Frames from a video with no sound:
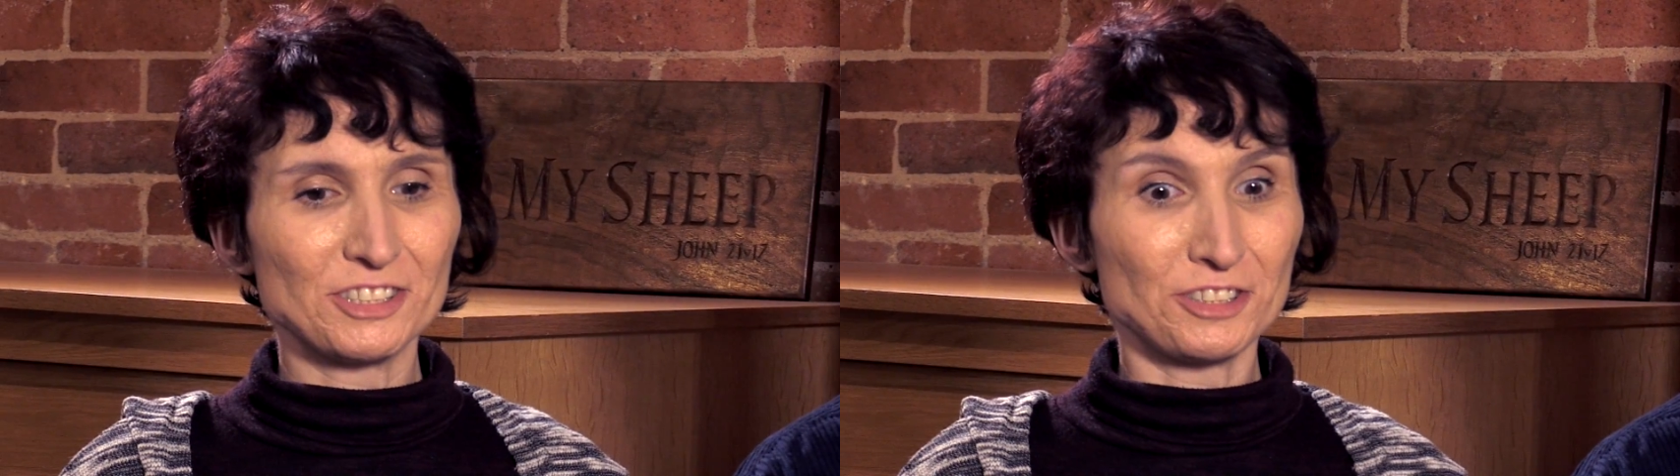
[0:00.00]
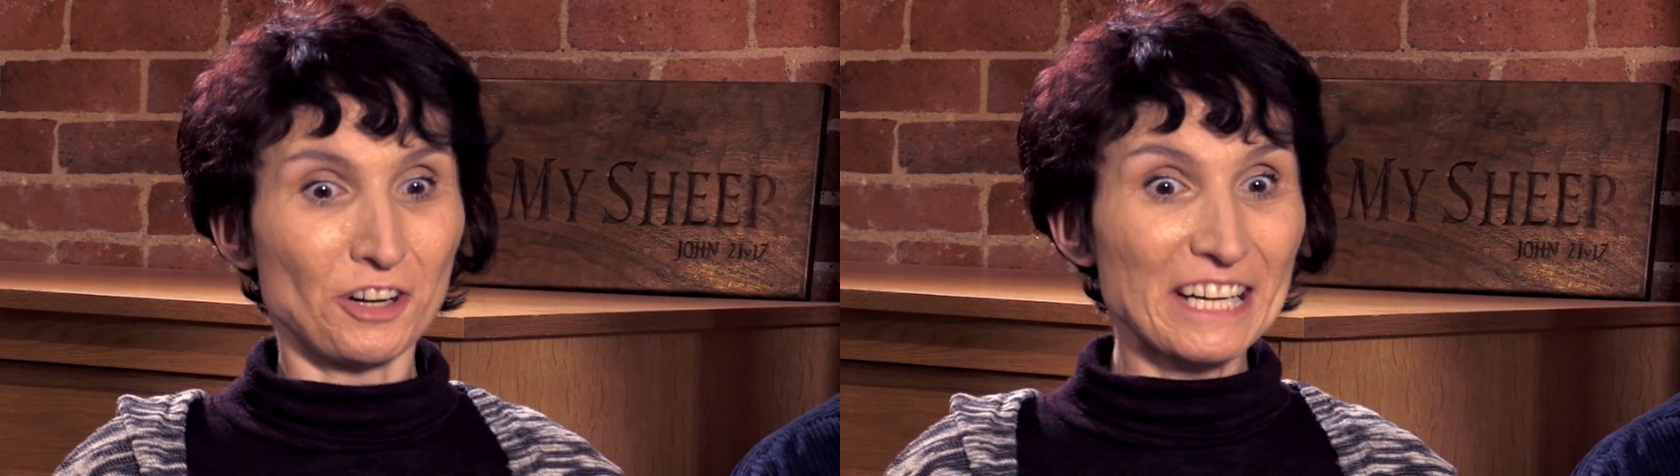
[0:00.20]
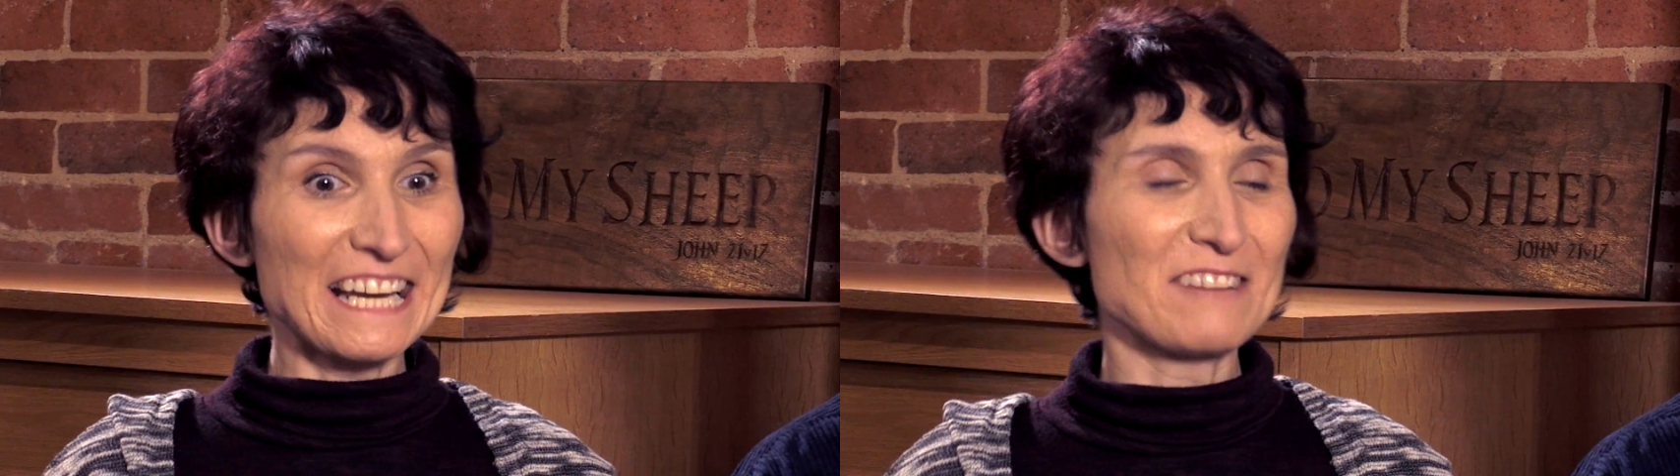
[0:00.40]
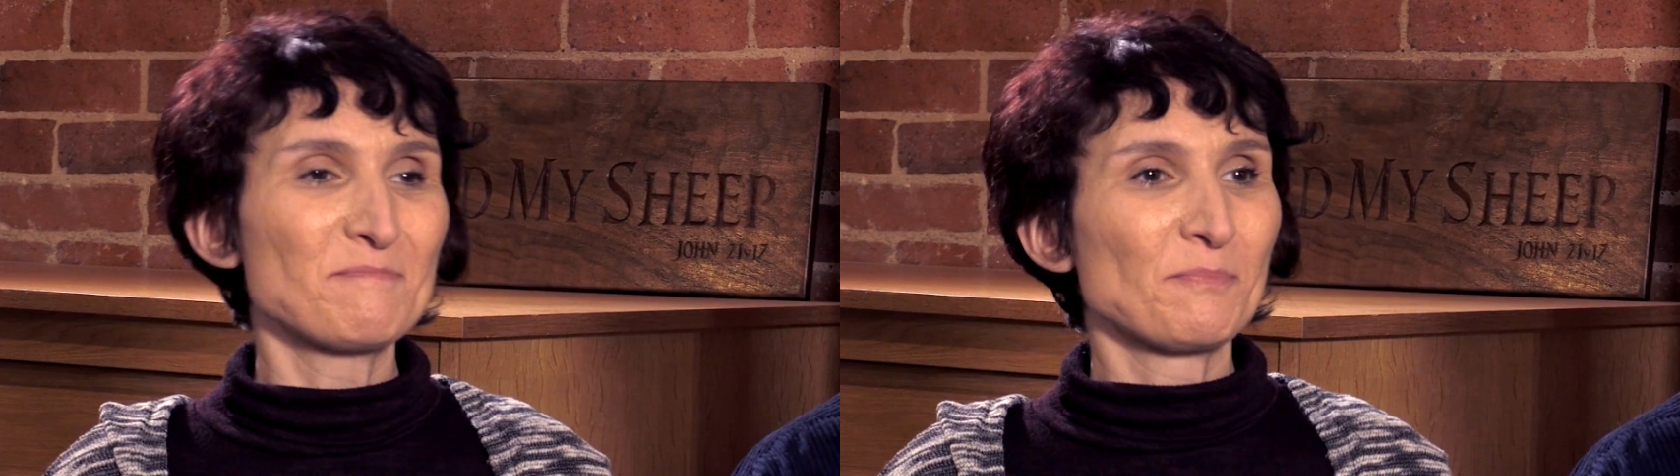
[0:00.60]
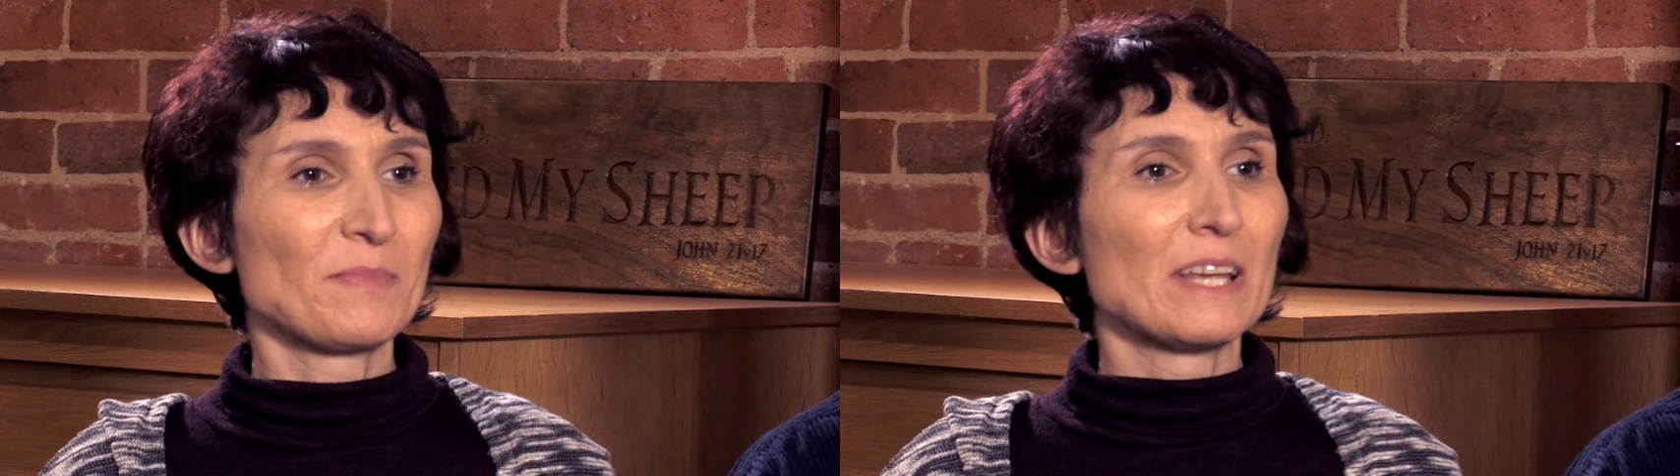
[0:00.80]
shocking.
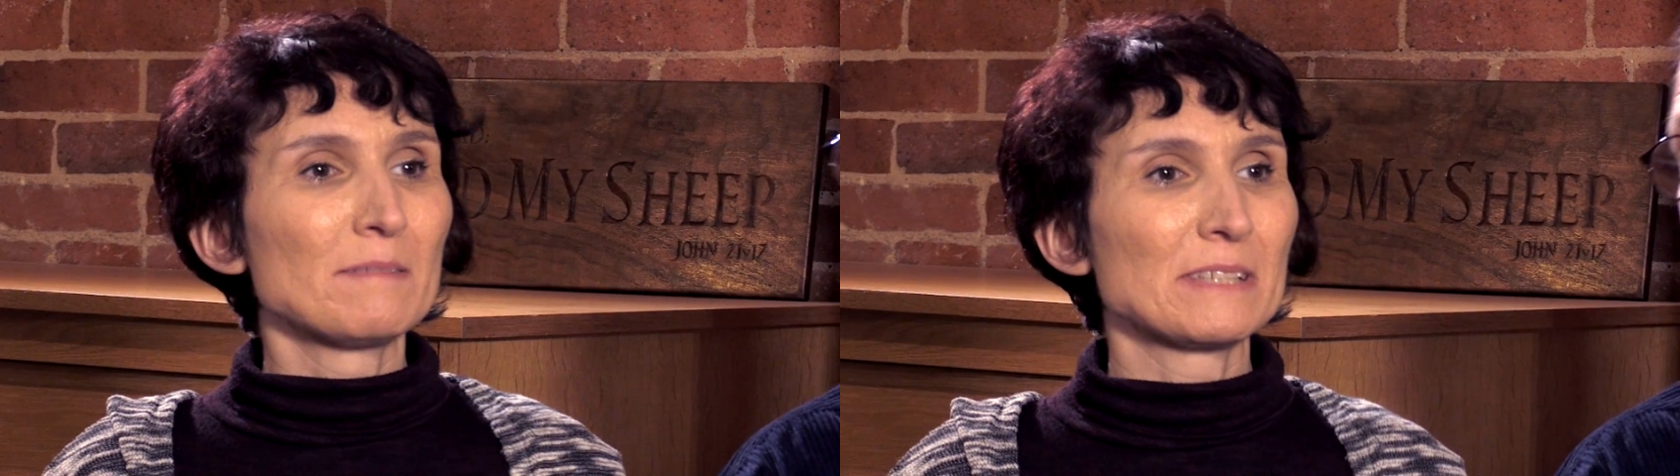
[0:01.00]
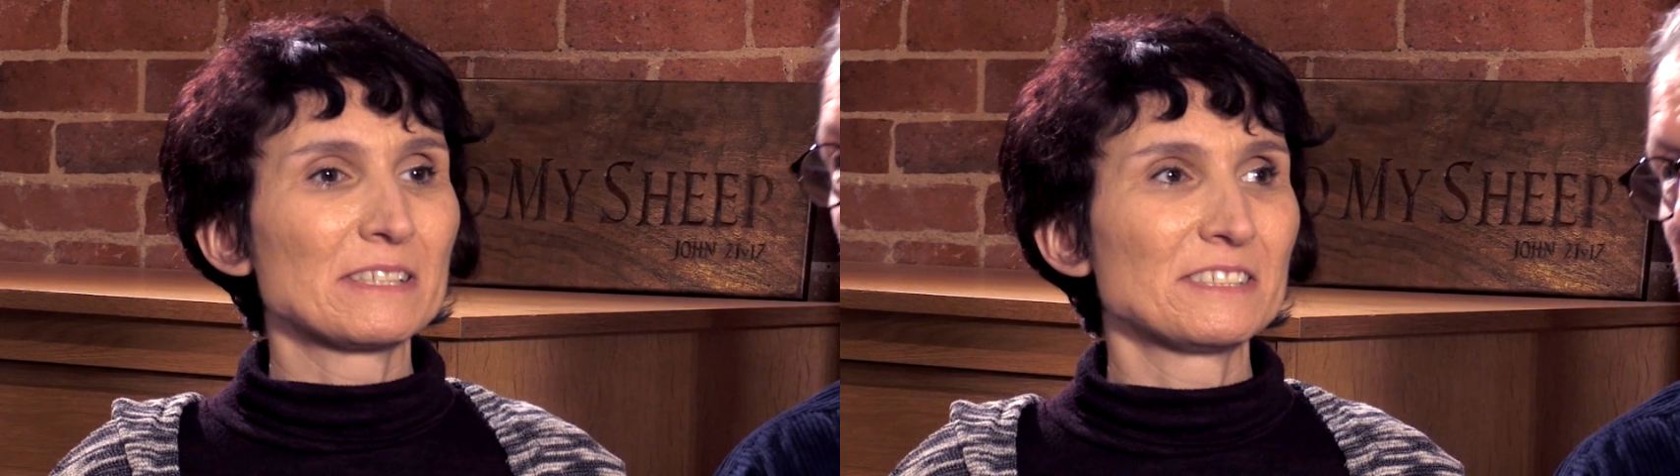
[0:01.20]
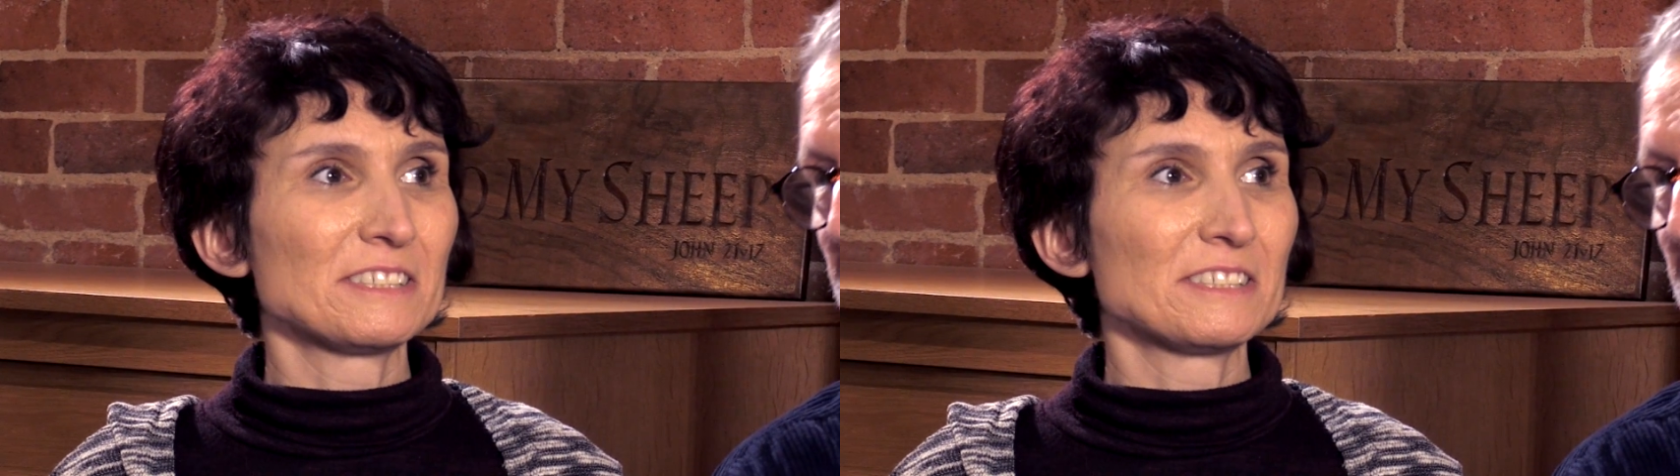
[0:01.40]
Because